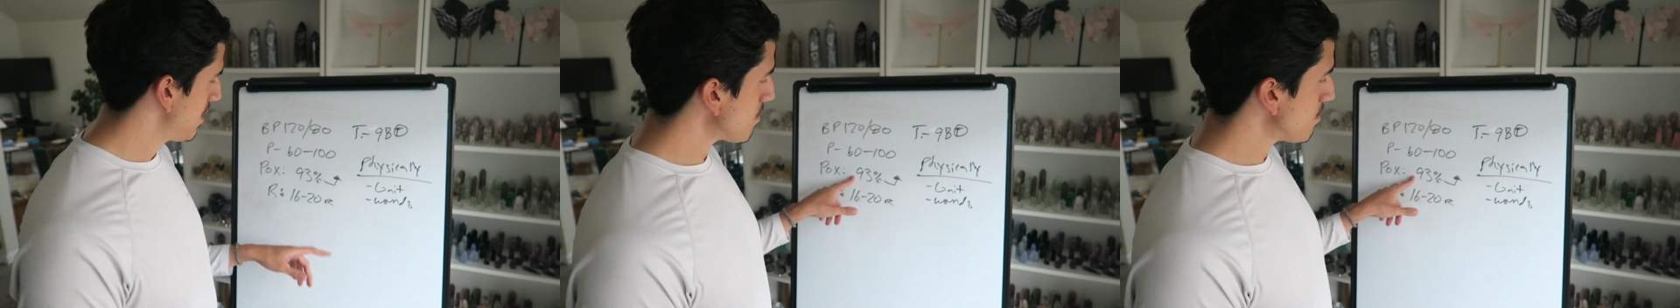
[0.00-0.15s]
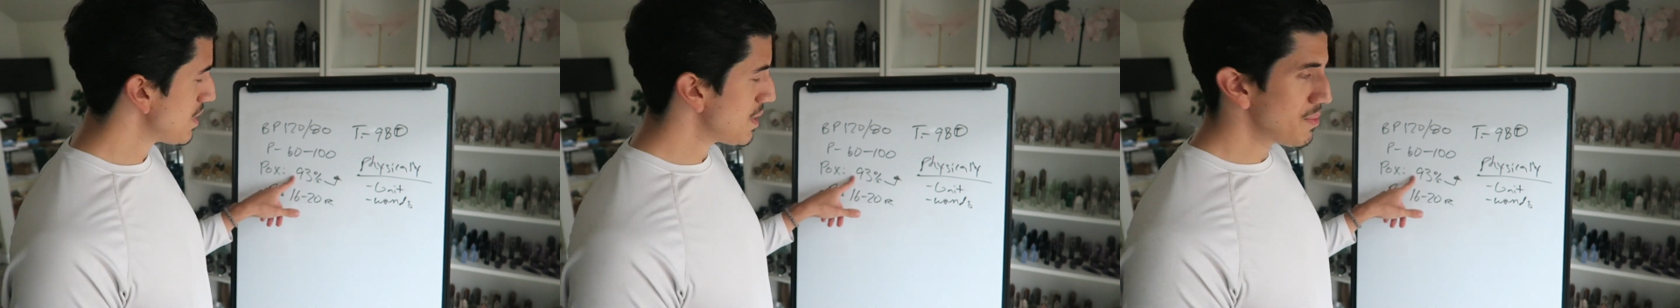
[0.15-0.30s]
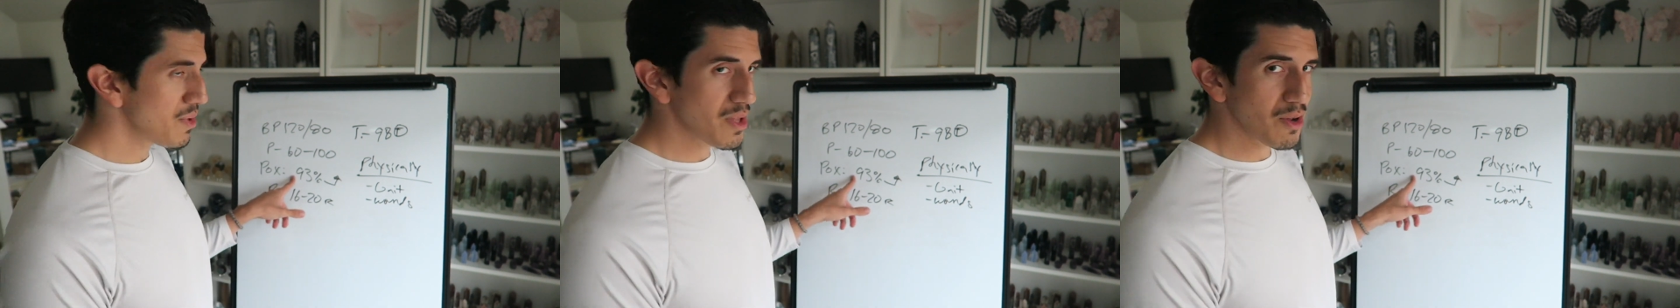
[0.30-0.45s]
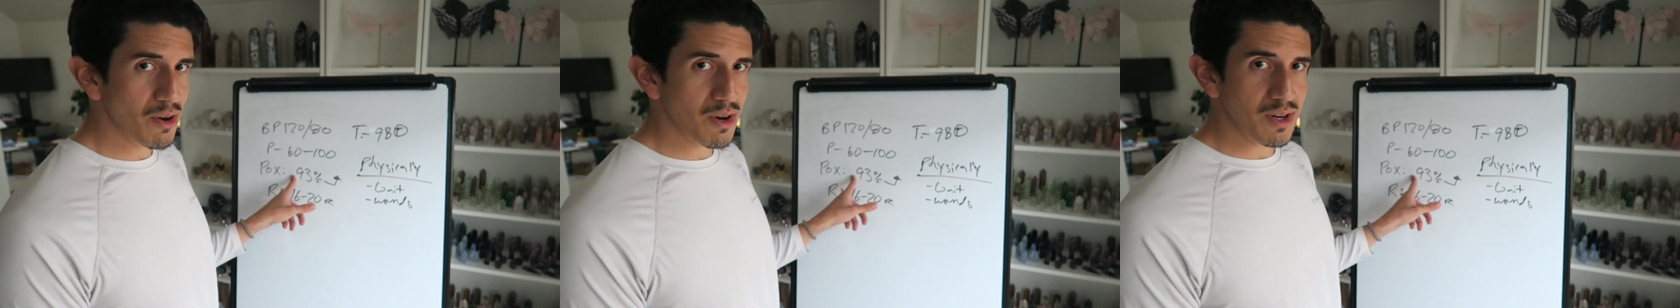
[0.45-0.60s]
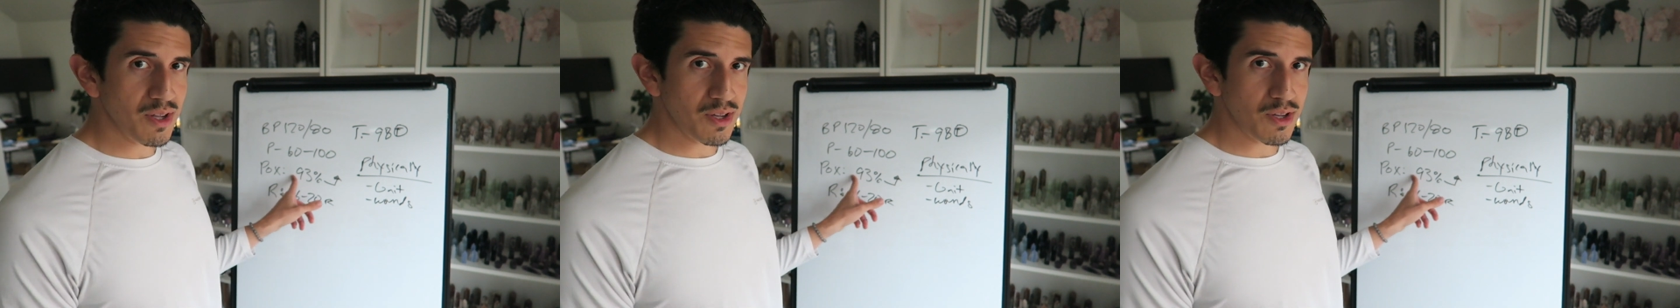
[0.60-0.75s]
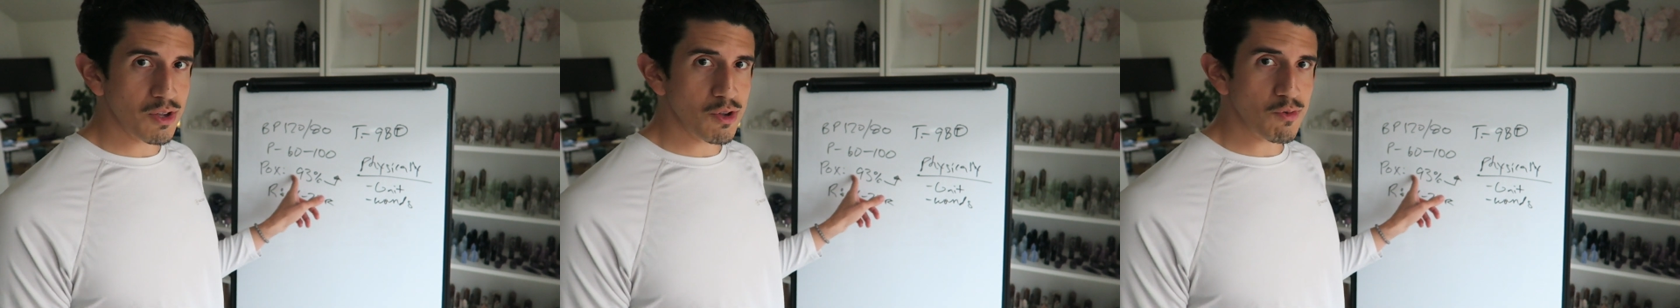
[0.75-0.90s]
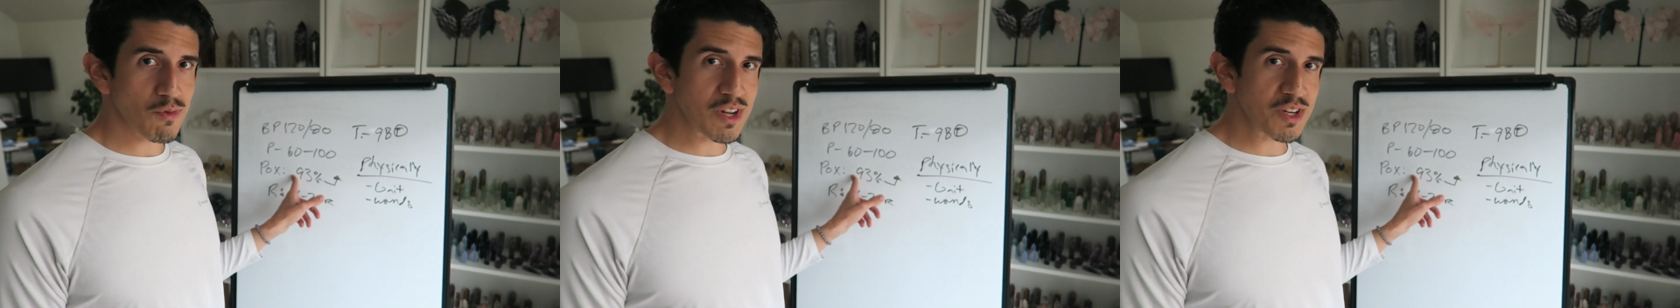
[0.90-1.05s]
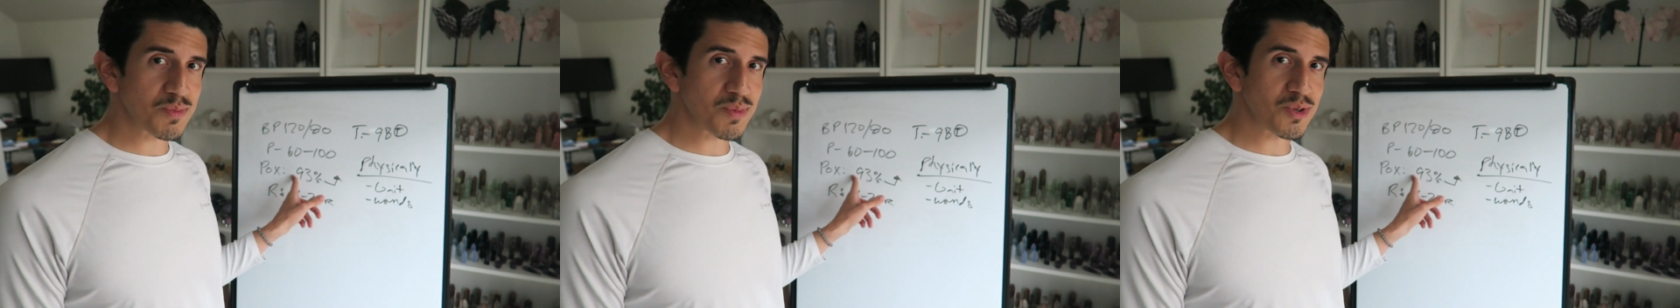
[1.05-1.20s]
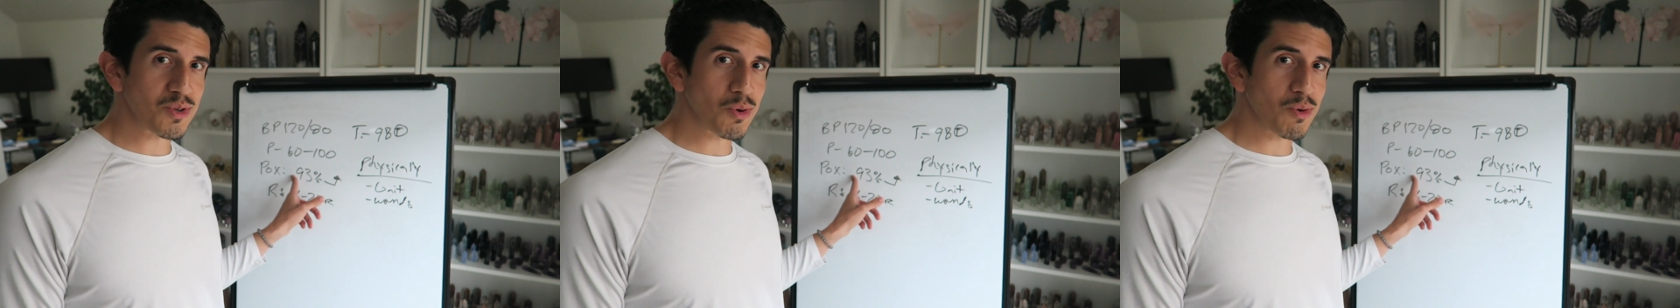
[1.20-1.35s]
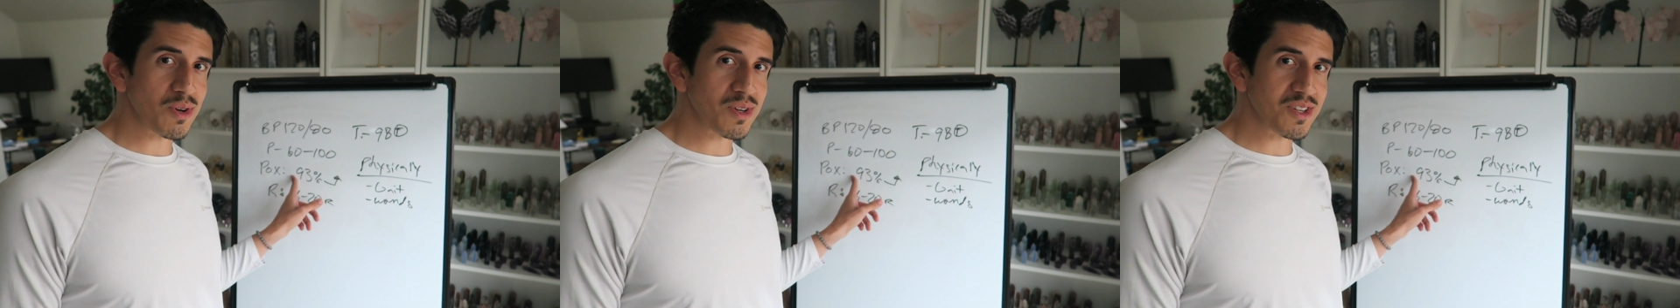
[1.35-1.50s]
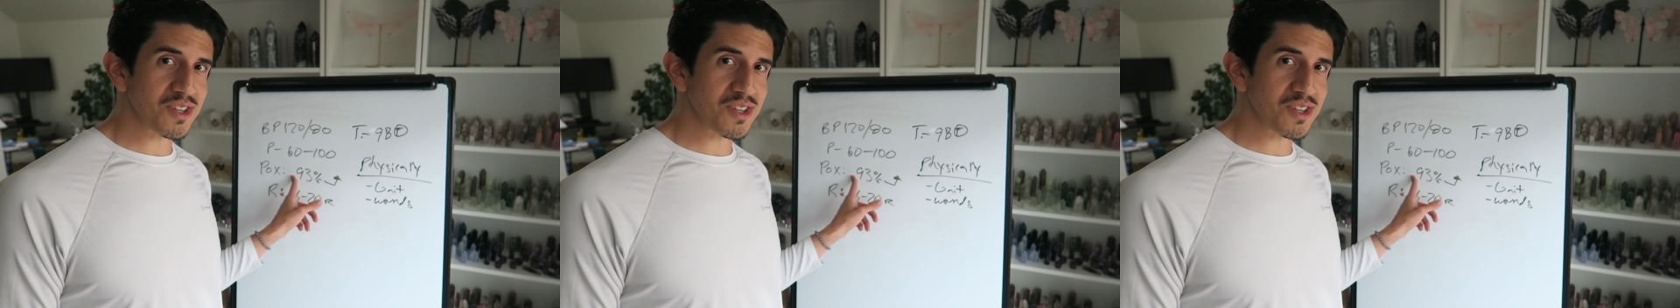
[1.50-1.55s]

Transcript: Maybe they're in acute respiratory